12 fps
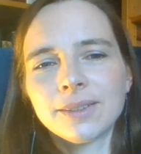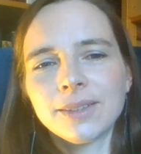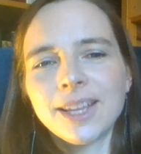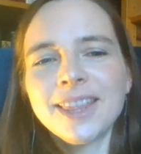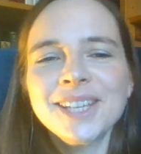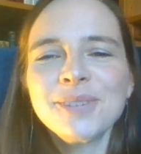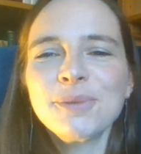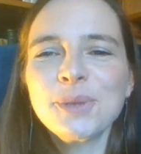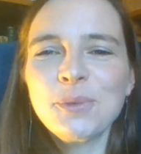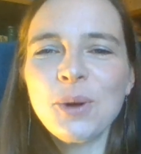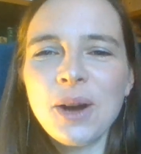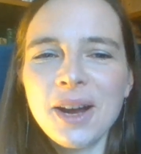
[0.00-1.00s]
And this
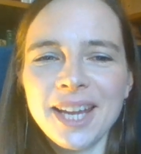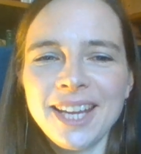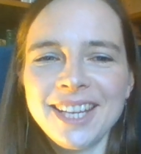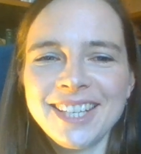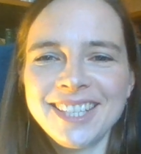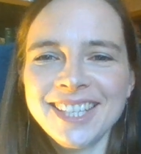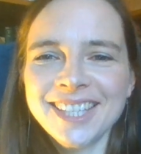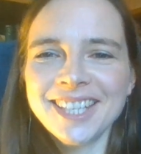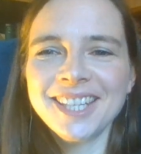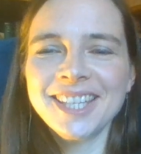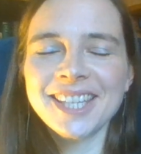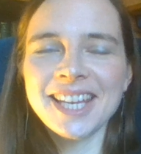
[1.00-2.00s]
was why
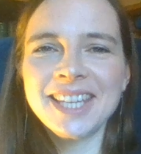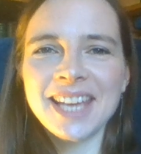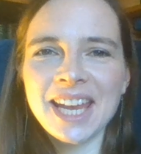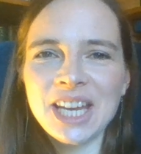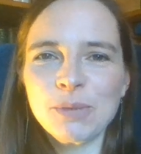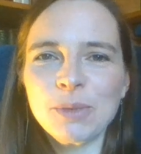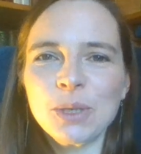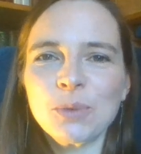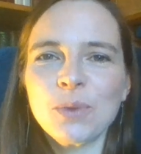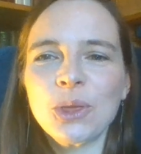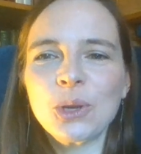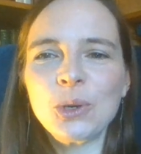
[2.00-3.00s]
dissidents' engagement
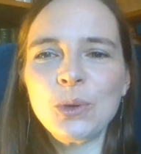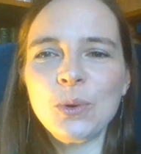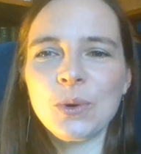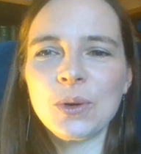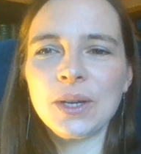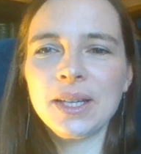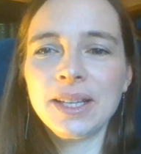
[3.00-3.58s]
with the law,